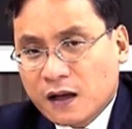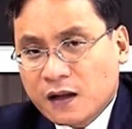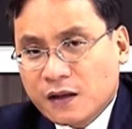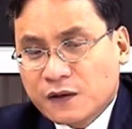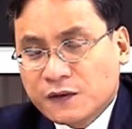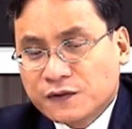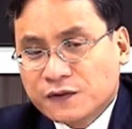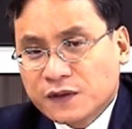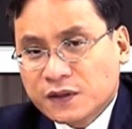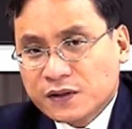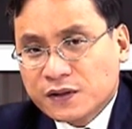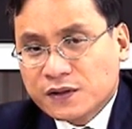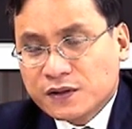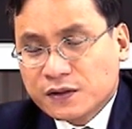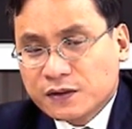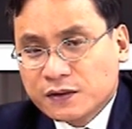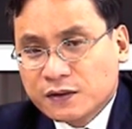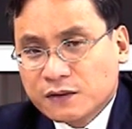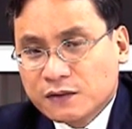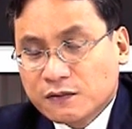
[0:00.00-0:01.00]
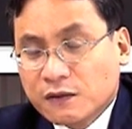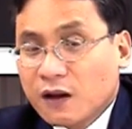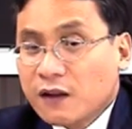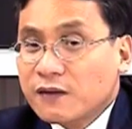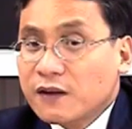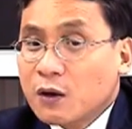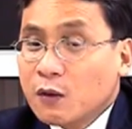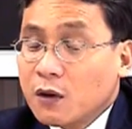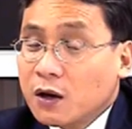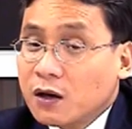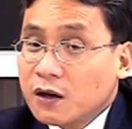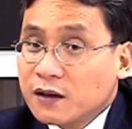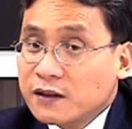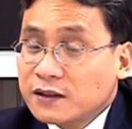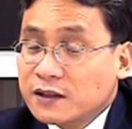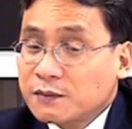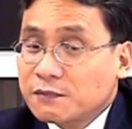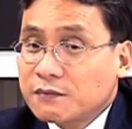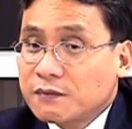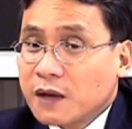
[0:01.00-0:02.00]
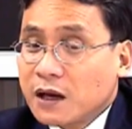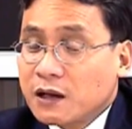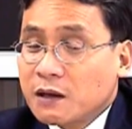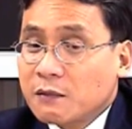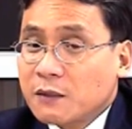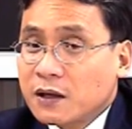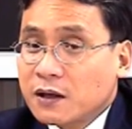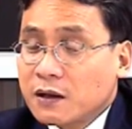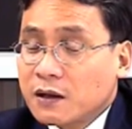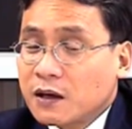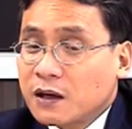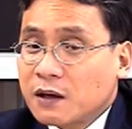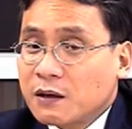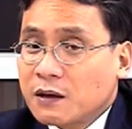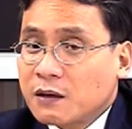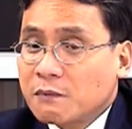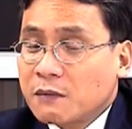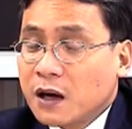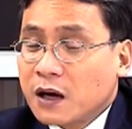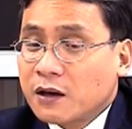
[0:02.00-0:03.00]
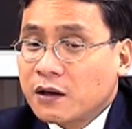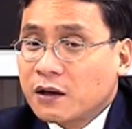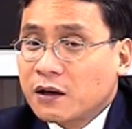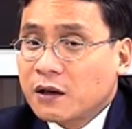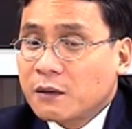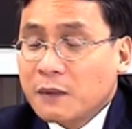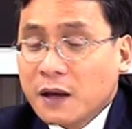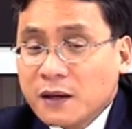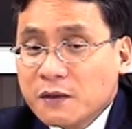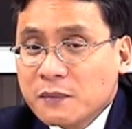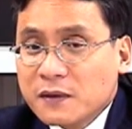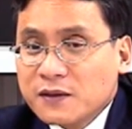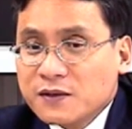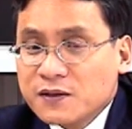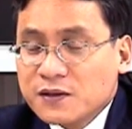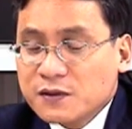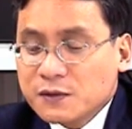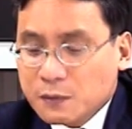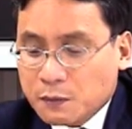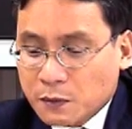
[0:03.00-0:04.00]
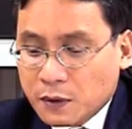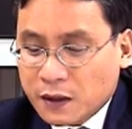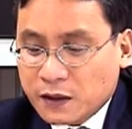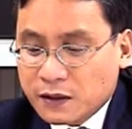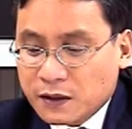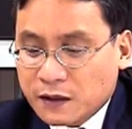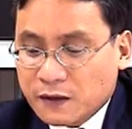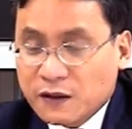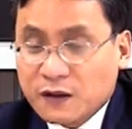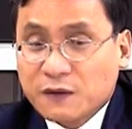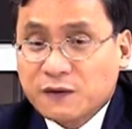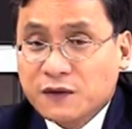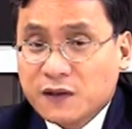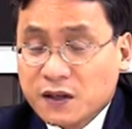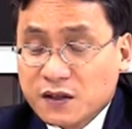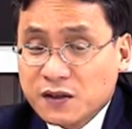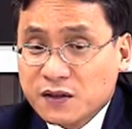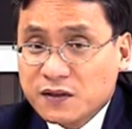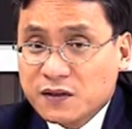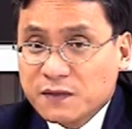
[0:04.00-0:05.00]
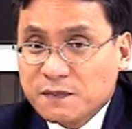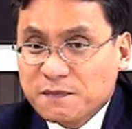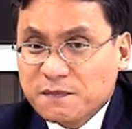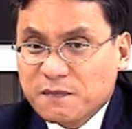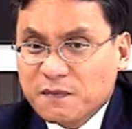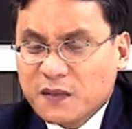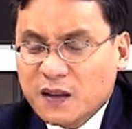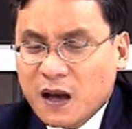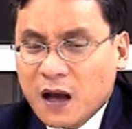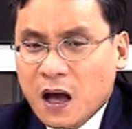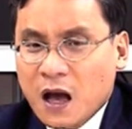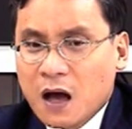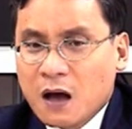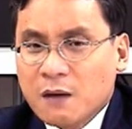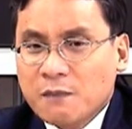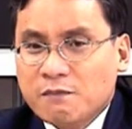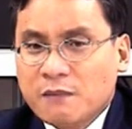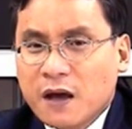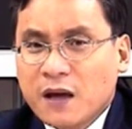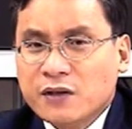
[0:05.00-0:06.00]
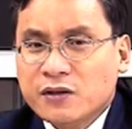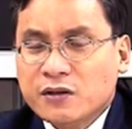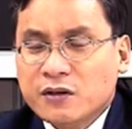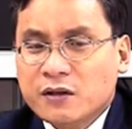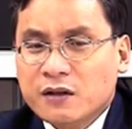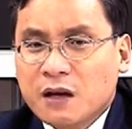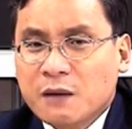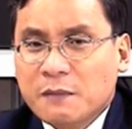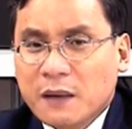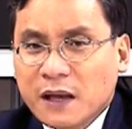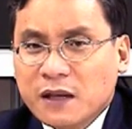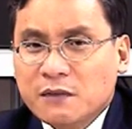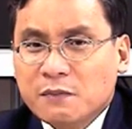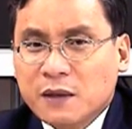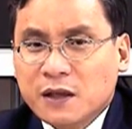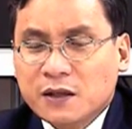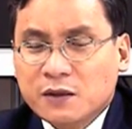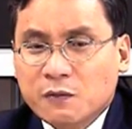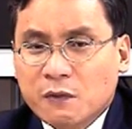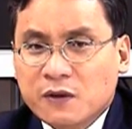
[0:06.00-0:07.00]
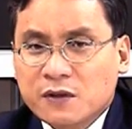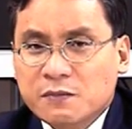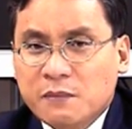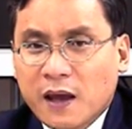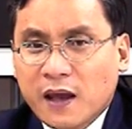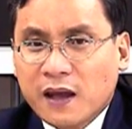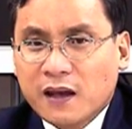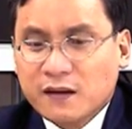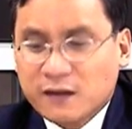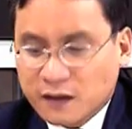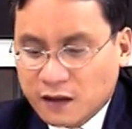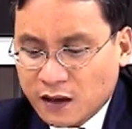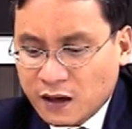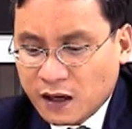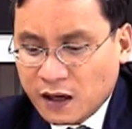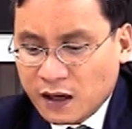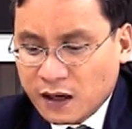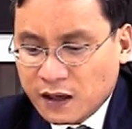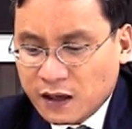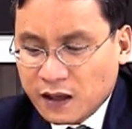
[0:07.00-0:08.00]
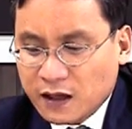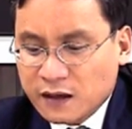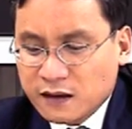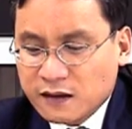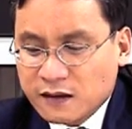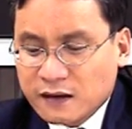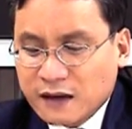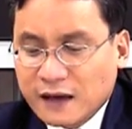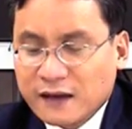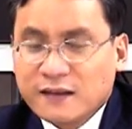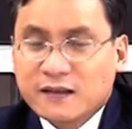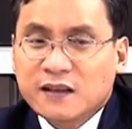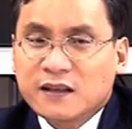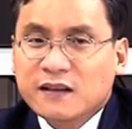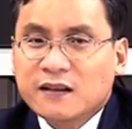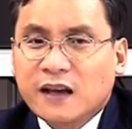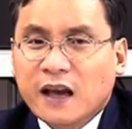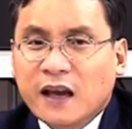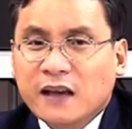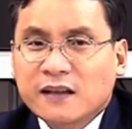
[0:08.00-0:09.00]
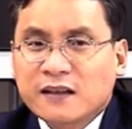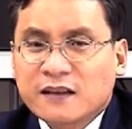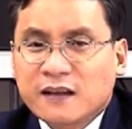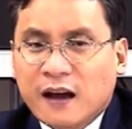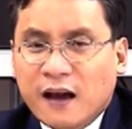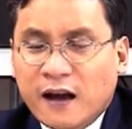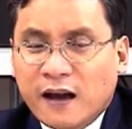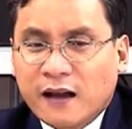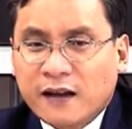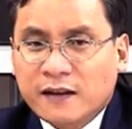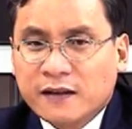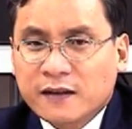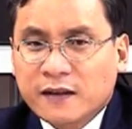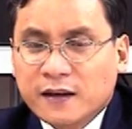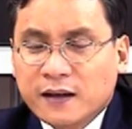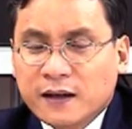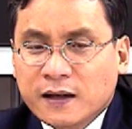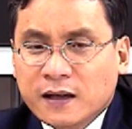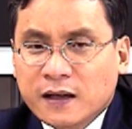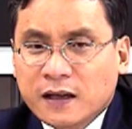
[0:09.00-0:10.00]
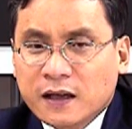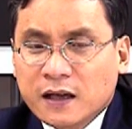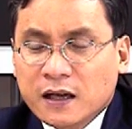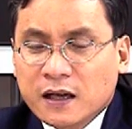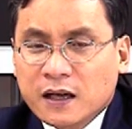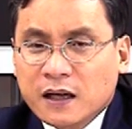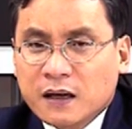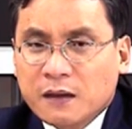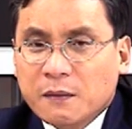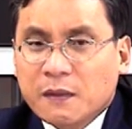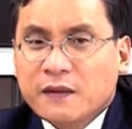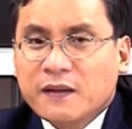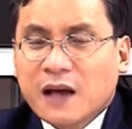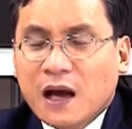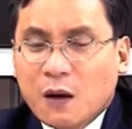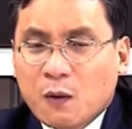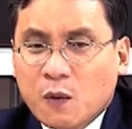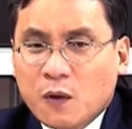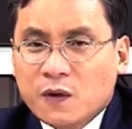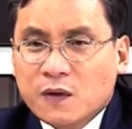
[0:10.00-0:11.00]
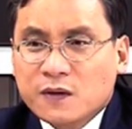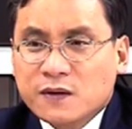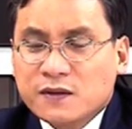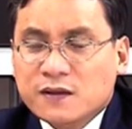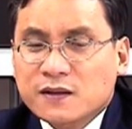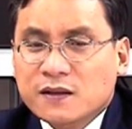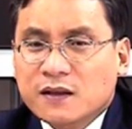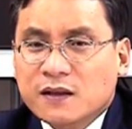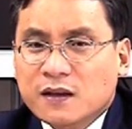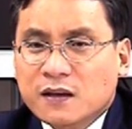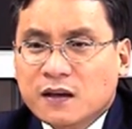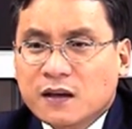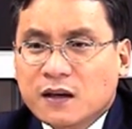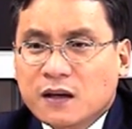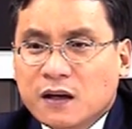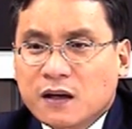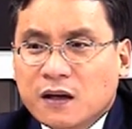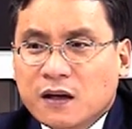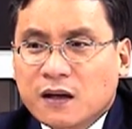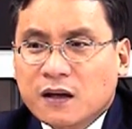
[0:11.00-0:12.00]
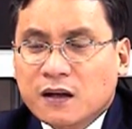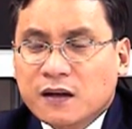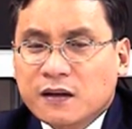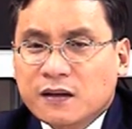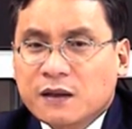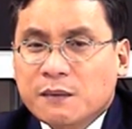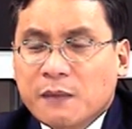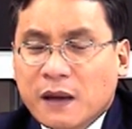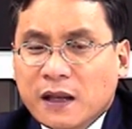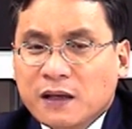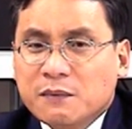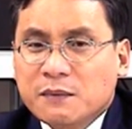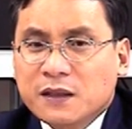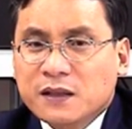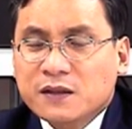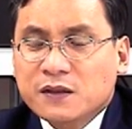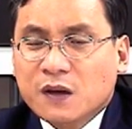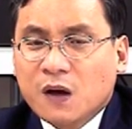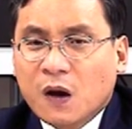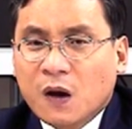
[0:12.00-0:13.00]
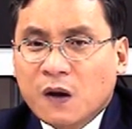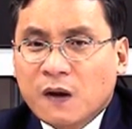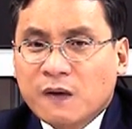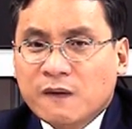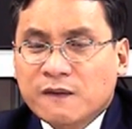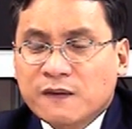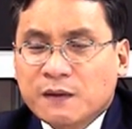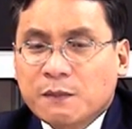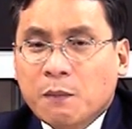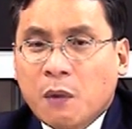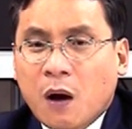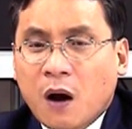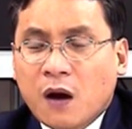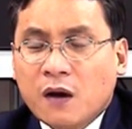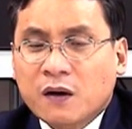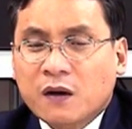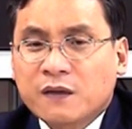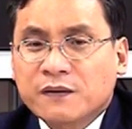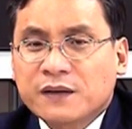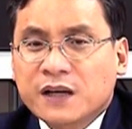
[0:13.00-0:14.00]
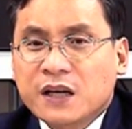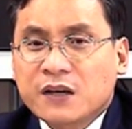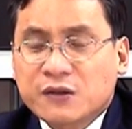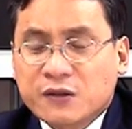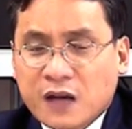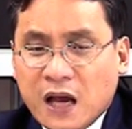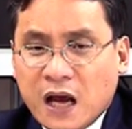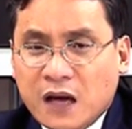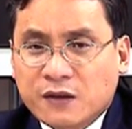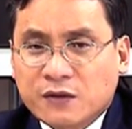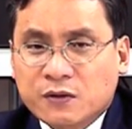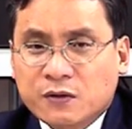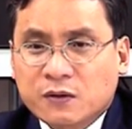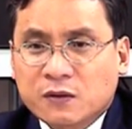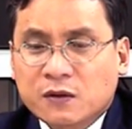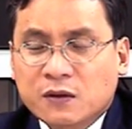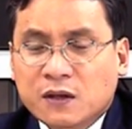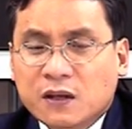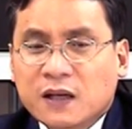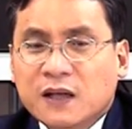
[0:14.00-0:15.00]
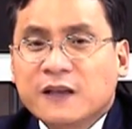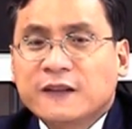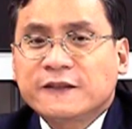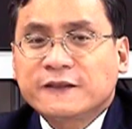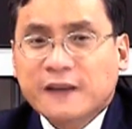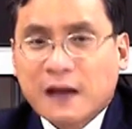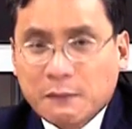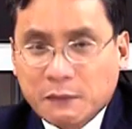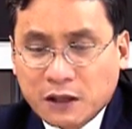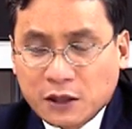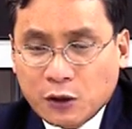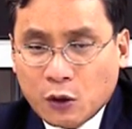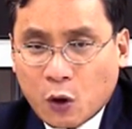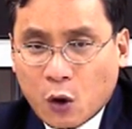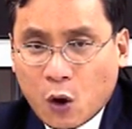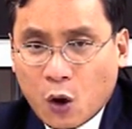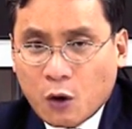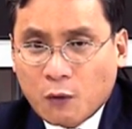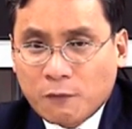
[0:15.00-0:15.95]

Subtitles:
There were some minor amendments, but the first major amendment was made in 1989. But that was the amendment of the part of international family law.